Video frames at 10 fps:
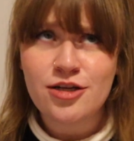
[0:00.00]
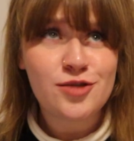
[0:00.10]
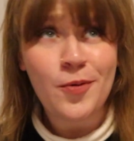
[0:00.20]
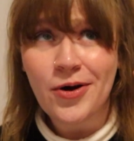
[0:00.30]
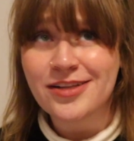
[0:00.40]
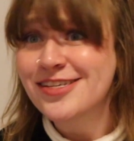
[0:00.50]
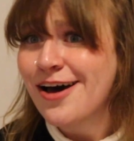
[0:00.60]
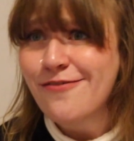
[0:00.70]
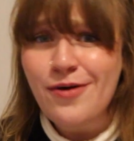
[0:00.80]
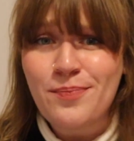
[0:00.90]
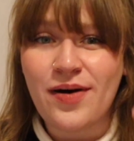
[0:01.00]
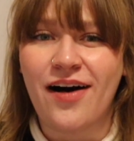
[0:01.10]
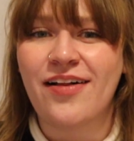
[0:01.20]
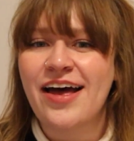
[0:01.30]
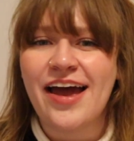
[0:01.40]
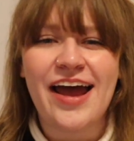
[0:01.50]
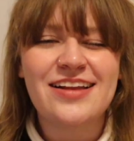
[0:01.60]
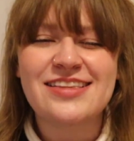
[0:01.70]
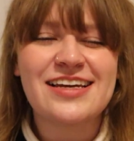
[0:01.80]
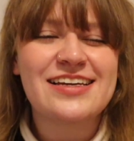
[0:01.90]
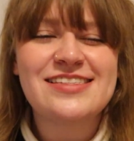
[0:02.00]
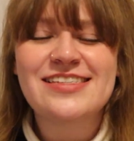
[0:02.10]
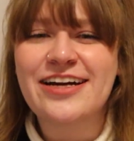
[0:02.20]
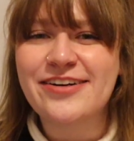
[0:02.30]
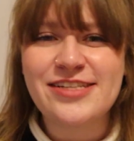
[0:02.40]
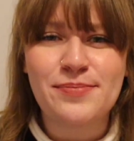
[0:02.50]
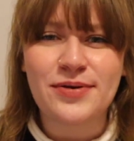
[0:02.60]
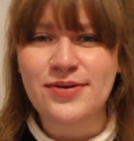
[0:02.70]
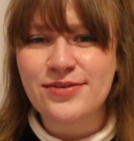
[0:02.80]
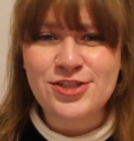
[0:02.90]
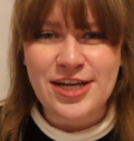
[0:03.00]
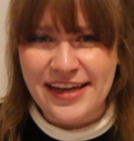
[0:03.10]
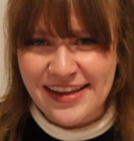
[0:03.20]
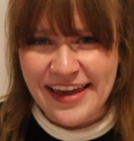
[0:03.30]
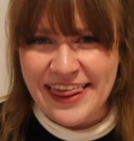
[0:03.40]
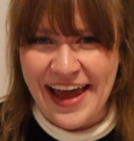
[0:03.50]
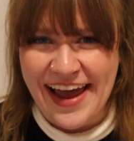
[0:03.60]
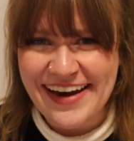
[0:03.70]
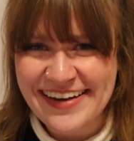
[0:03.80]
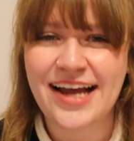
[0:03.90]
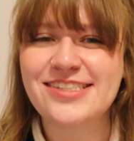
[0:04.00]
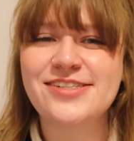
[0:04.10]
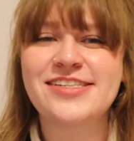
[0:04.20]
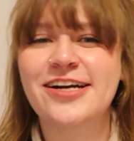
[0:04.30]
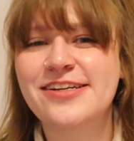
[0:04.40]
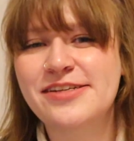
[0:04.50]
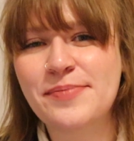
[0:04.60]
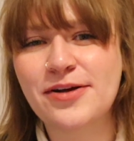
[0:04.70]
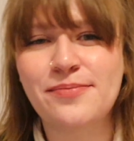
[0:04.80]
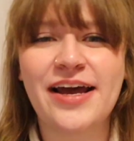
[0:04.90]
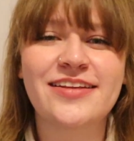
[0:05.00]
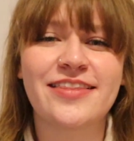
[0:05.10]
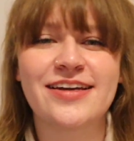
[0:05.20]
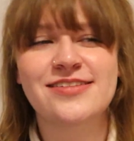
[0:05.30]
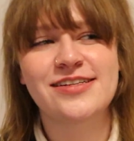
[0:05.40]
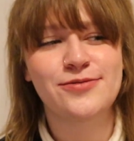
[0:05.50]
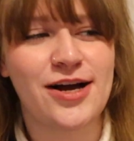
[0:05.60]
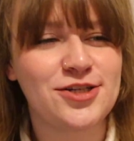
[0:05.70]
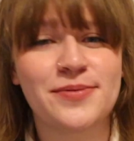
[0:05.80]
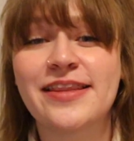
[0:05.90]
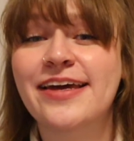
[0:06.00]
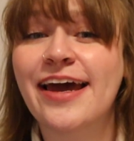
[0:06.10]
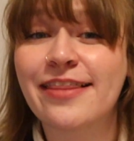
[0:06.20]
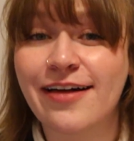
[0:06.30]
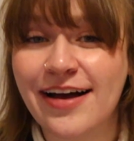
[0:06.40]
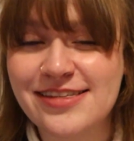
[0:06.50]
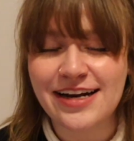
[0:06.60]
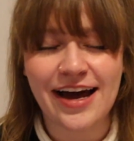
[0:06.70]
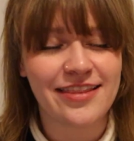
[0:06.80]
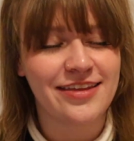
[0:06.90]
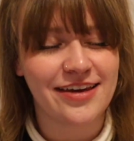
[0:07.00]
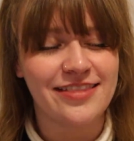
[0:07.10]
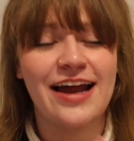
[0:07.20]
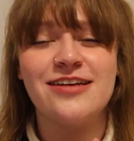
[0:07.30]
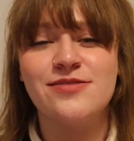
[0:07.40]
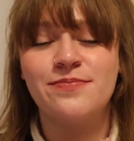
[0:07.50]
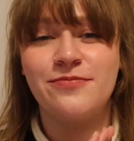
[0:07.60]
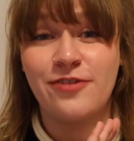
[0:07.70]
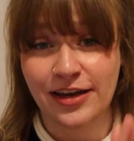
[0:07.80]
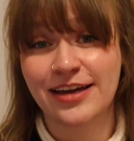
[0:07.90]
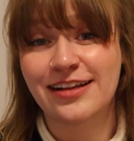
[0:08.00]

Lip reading: Sports, football," and in like stereotypical shit like that. It's your stereotypical manly things to wash away the gay thoughts, and I think that is fucking